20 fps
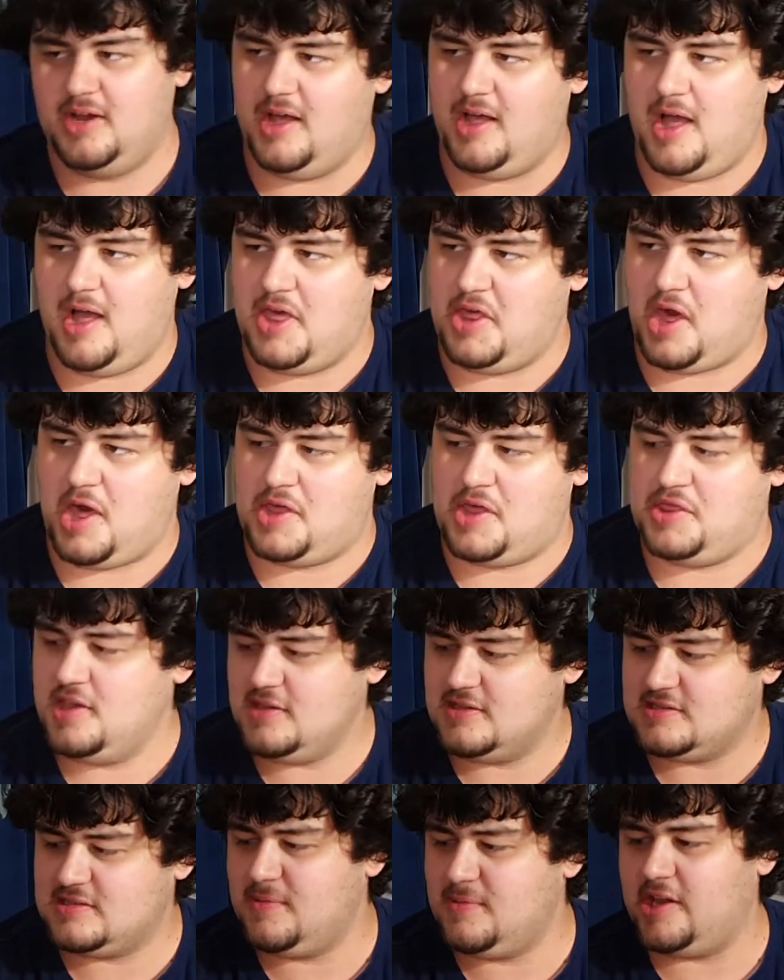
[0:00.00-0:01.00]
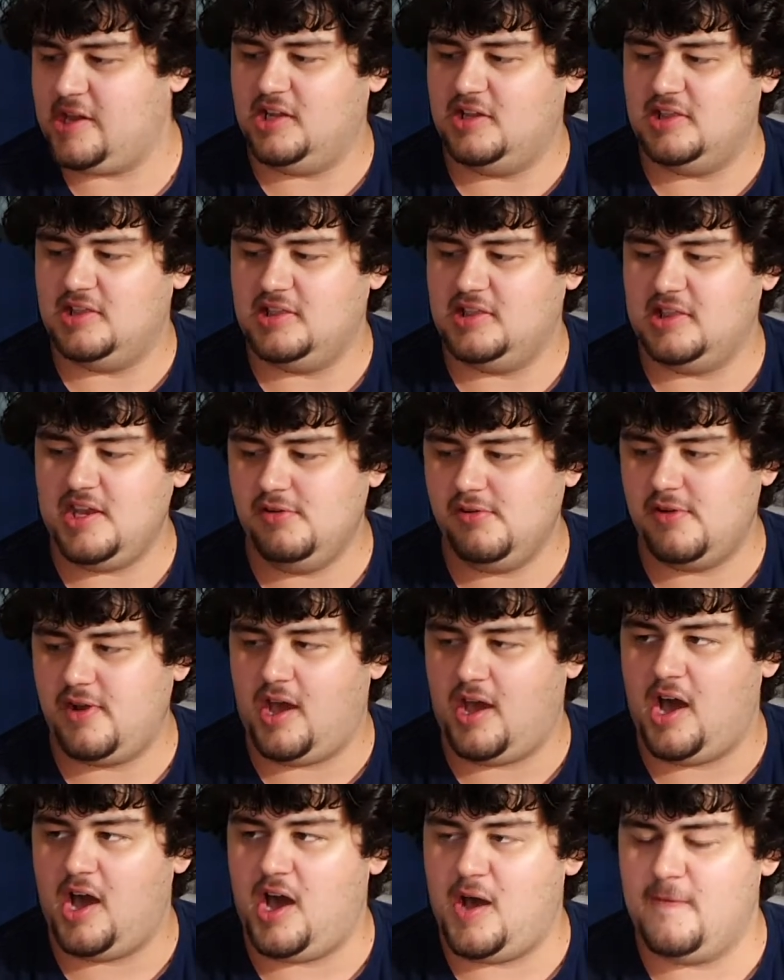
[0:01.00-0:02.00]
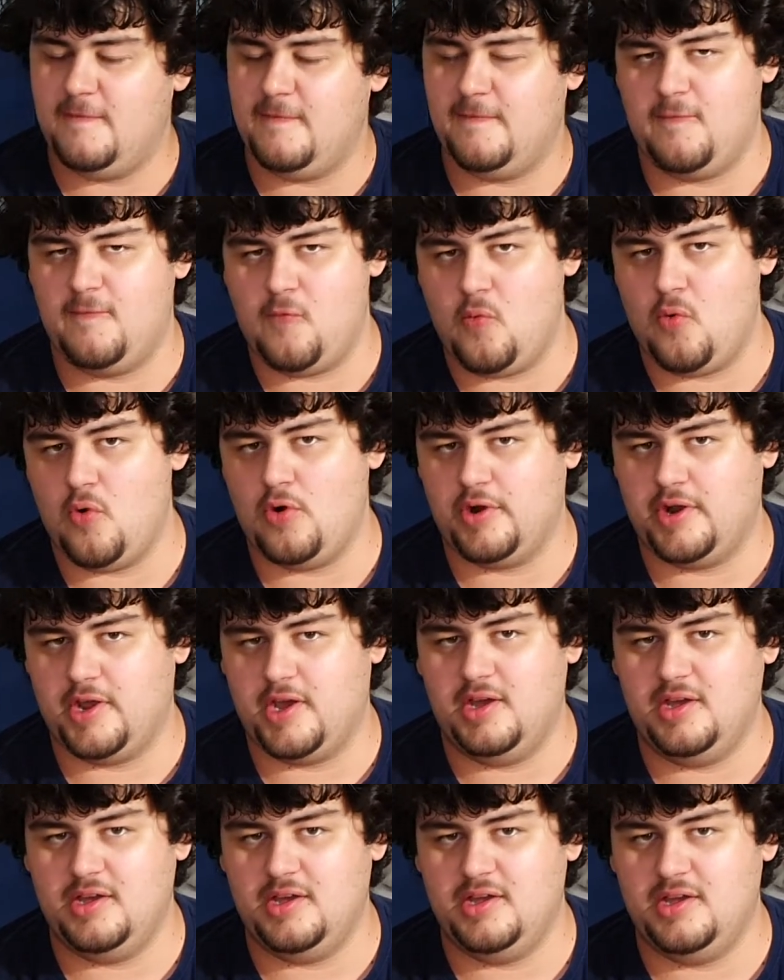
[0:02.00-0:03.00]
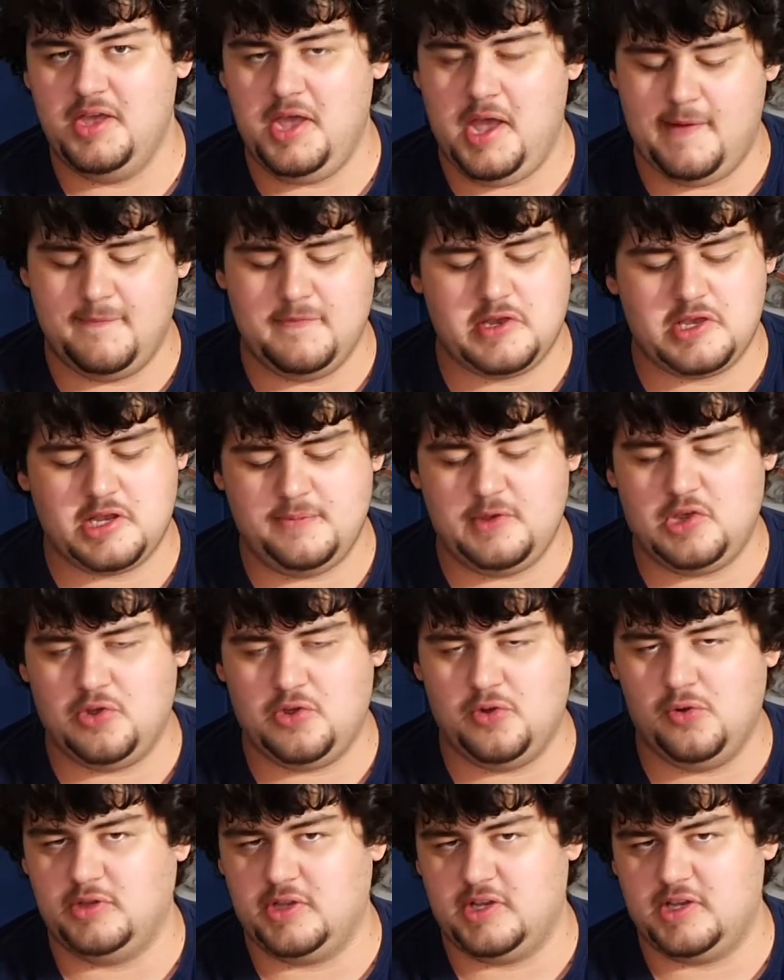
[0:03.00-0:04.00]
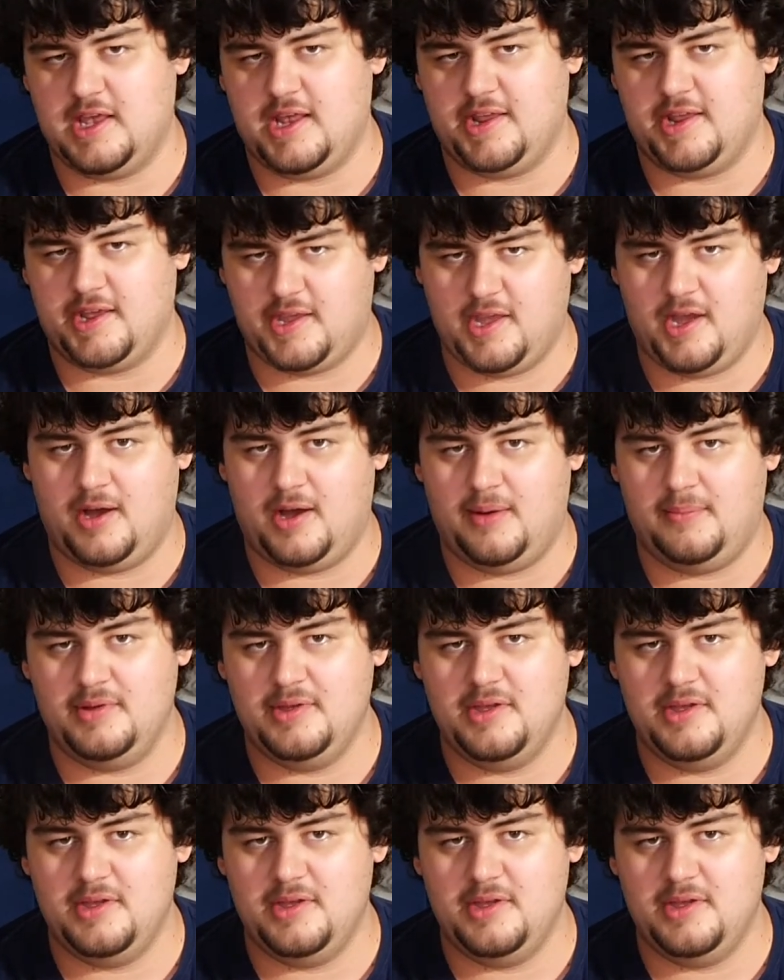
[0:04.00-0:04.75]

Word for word: I, think there's about a litre and a half of water and we're going to be cooling down a cup.